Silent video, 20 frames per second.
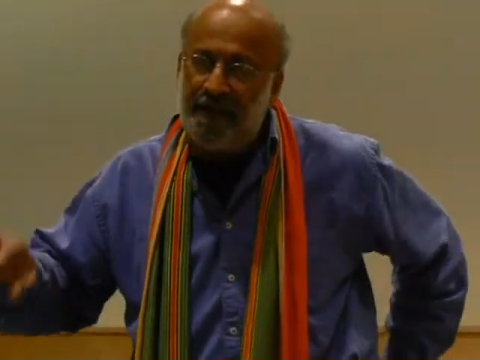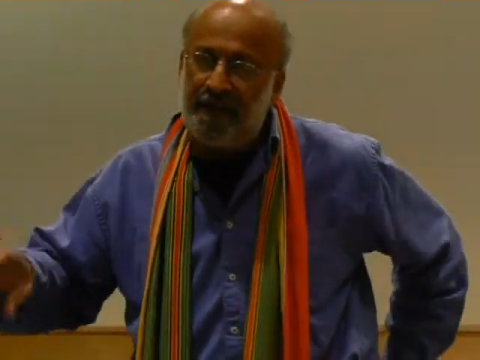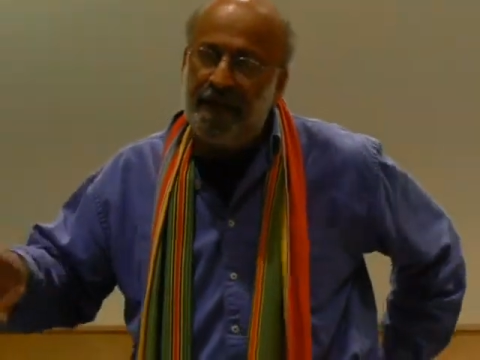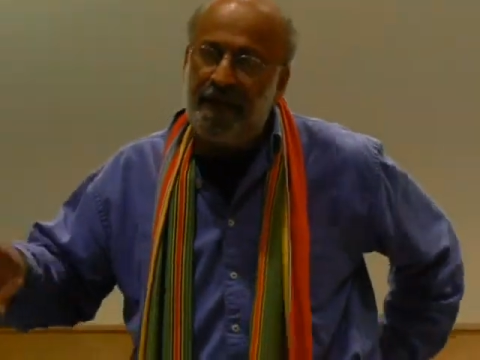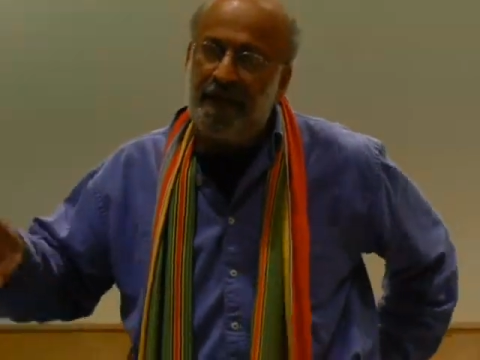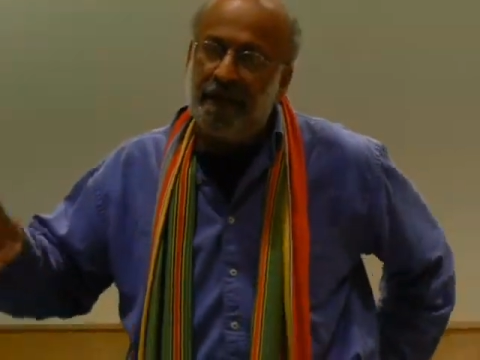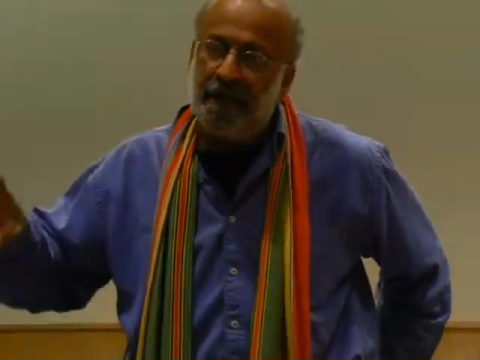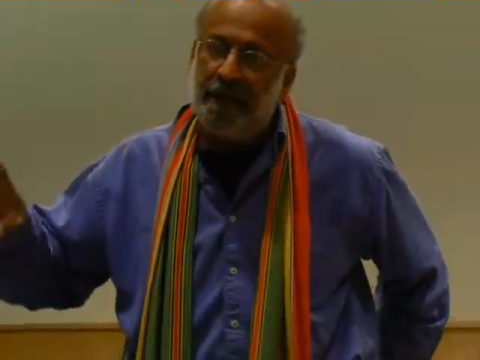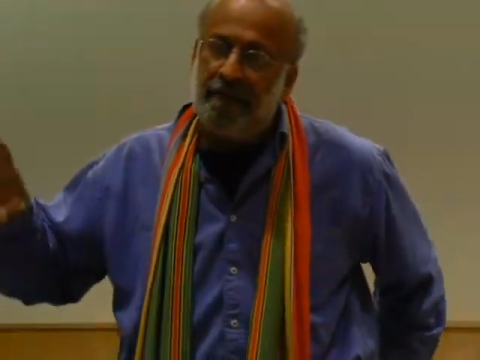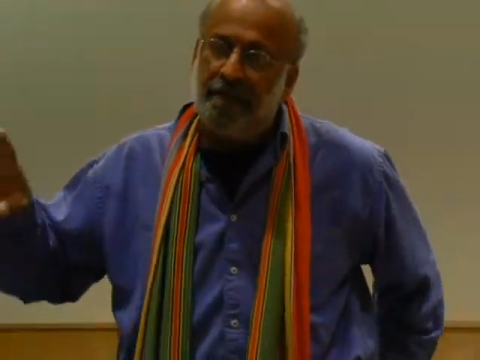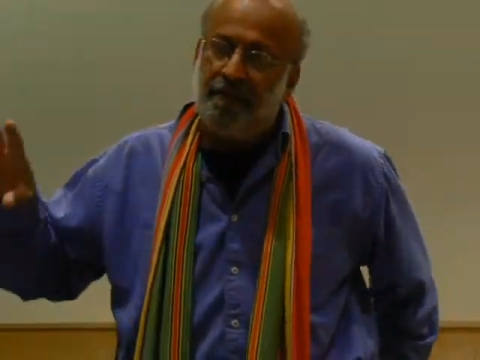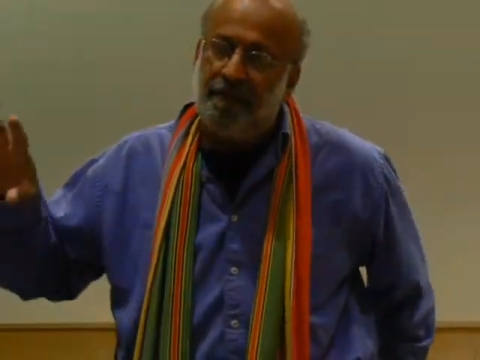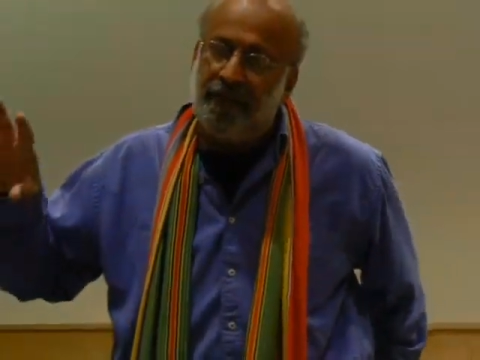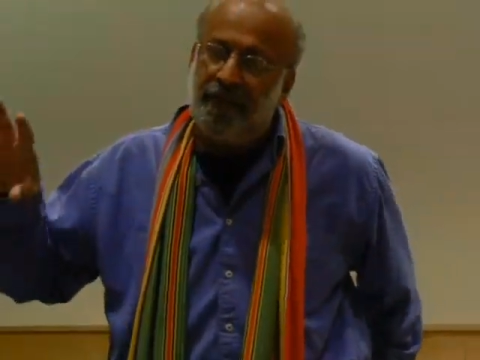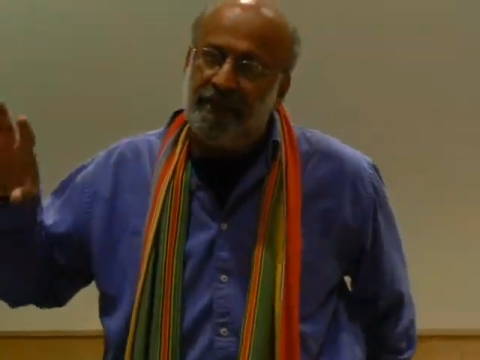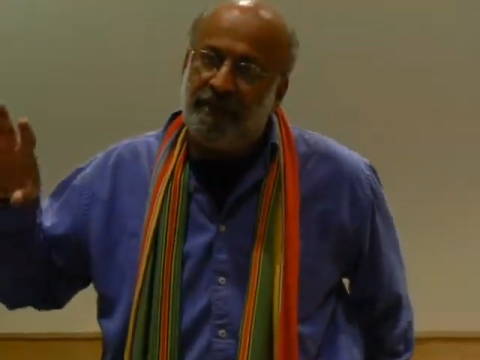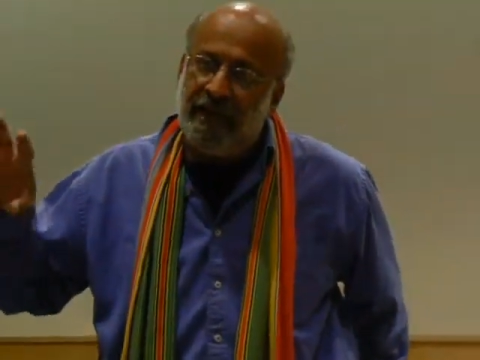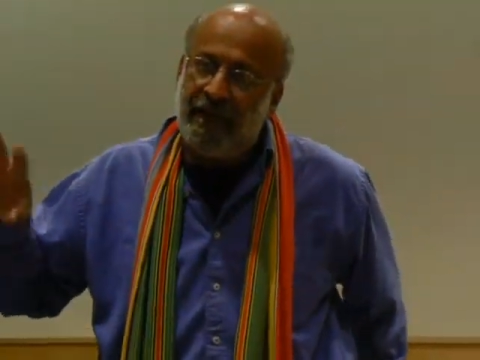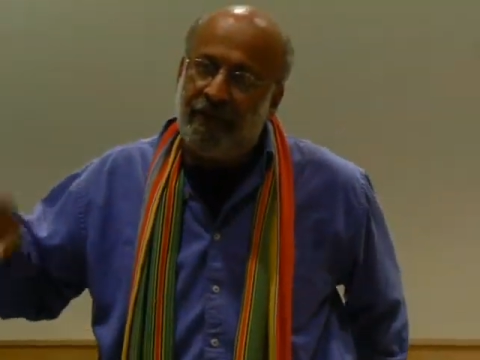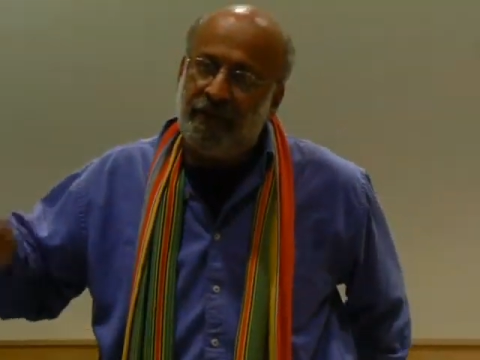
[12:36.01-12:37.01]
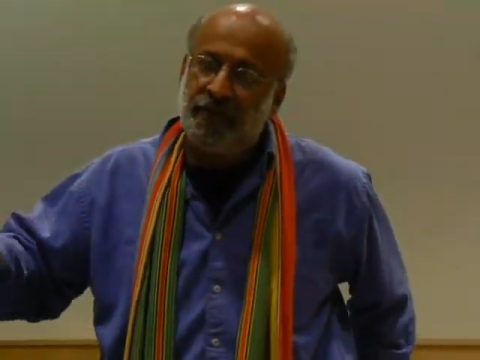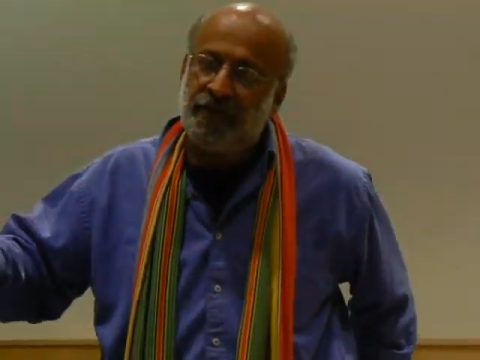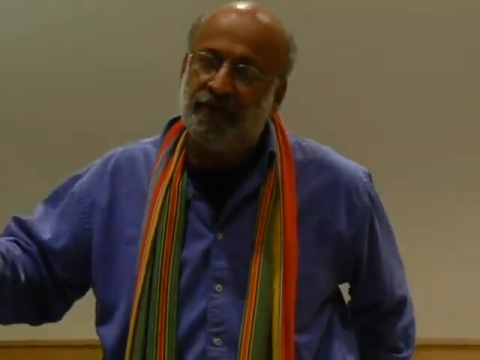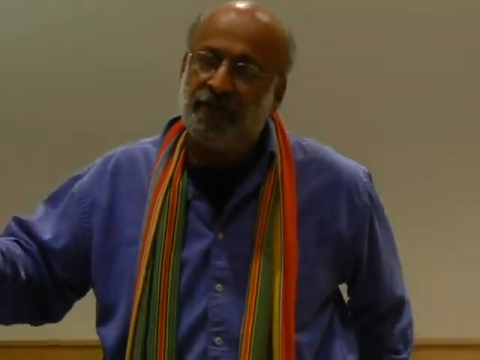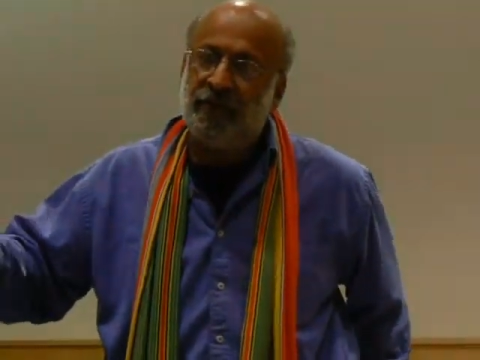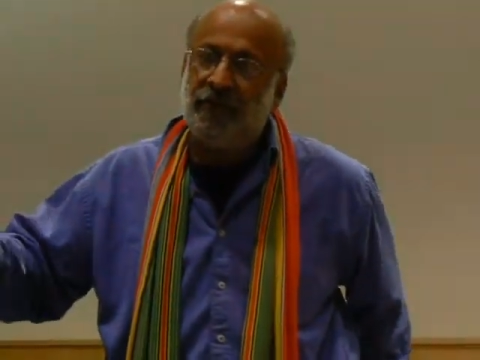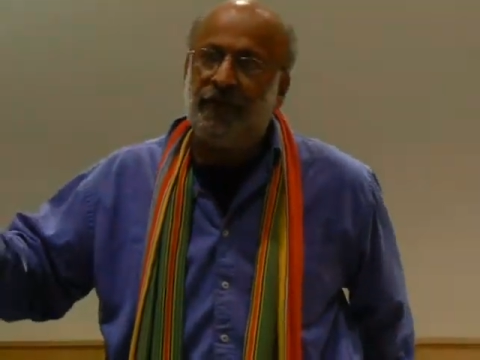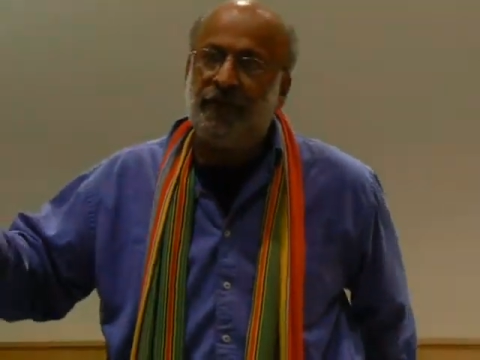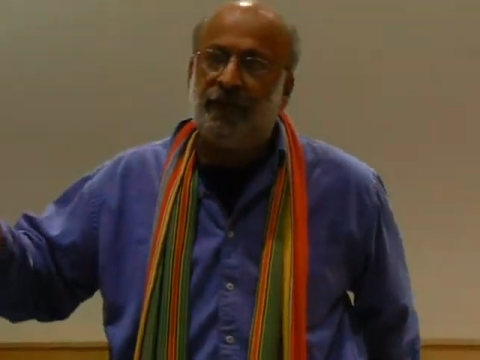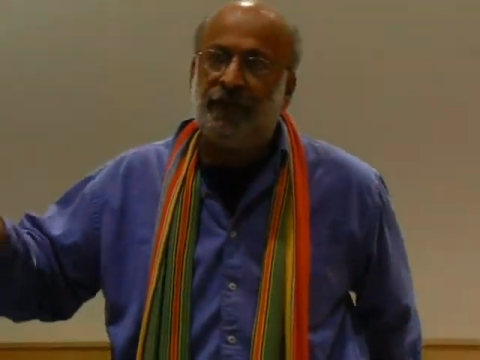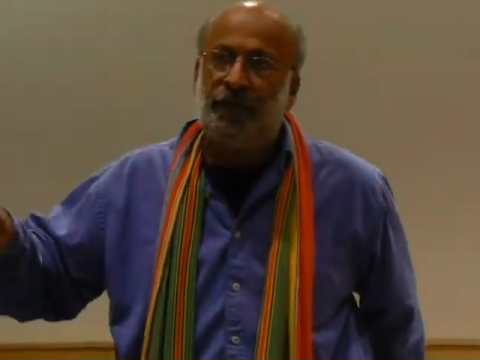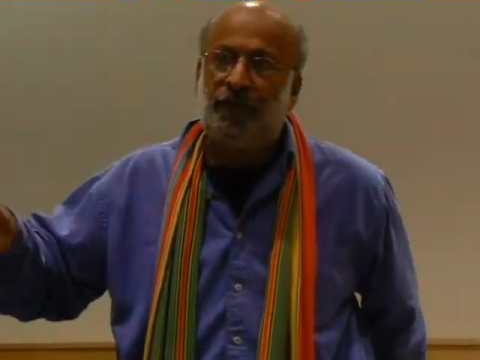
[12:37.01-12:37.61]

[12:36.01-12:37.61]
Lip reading: think the potentials